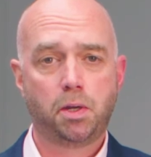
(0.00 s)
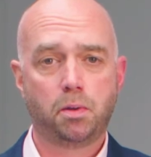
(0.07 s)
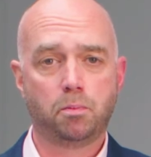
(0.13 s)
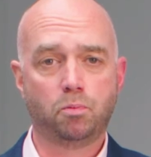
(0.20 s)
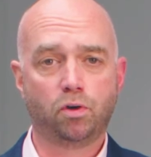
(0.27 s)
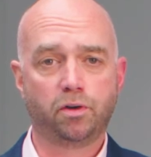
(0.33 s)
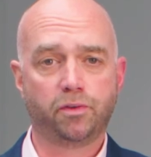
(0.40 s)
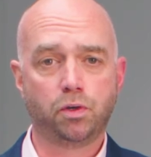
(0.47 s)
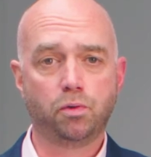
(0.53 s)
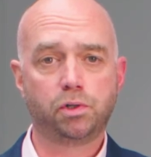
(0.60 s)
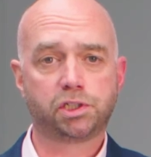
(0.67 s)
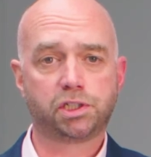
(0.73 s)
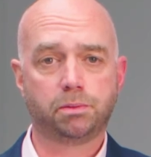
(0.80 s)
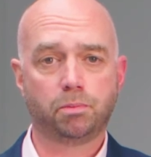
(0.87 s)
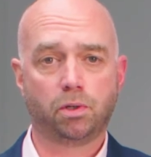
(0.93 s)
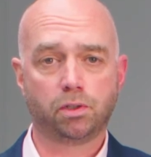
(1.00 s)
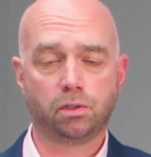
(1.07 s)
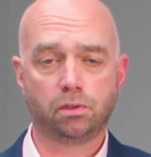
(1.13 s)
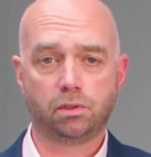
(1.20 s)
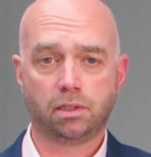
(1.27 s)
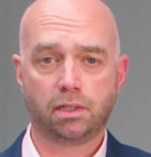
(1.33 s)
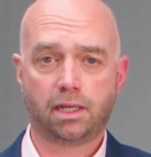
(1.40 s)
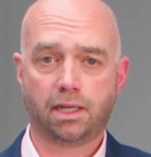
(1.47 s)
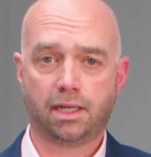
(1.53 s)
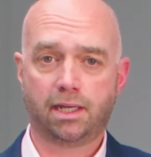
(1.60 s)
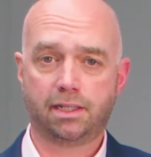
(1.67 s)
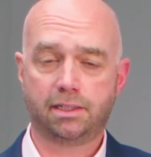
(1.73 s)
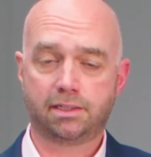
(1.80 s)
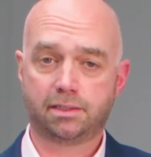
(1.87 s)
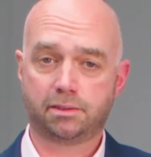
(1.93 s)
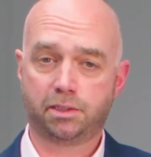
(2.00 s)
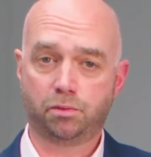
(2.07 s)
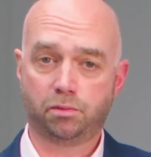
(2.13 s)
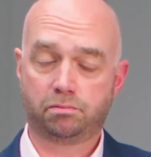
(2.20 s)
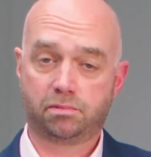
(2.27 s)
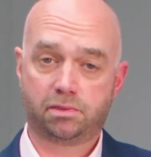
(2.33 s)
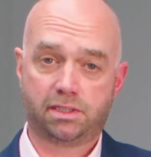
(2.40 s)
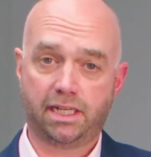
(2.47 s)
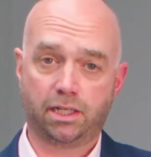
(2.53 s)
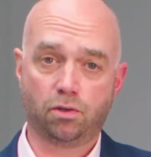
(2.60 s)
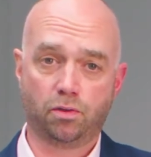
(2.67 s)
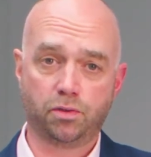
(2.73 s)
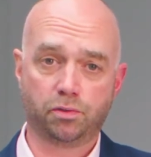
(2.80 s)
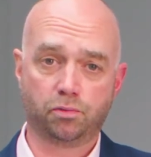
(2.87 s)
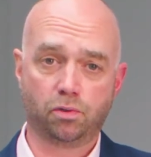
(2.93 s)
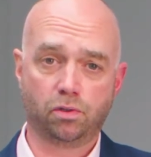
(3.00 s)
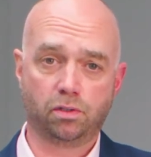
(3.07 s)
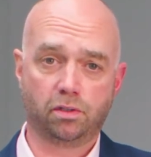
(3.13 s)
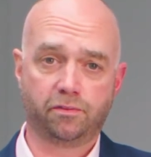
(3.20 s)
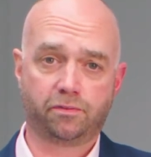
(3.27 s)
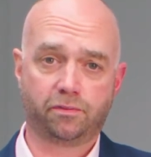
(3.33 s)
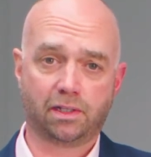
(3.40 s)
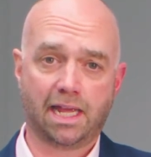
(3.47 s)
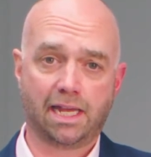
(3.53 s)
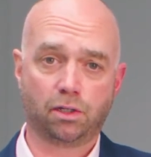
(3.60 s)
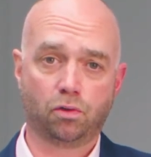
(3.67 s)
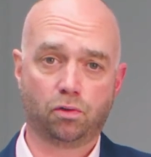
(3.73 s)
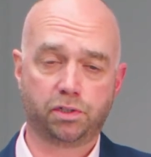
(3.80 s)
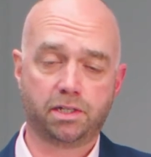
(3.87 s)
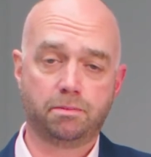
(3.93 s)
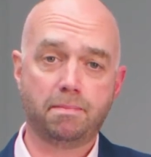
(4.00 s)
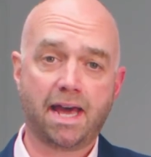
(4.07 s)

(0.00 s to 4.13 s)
more of an ownership model and, you know, take on the role of landlord and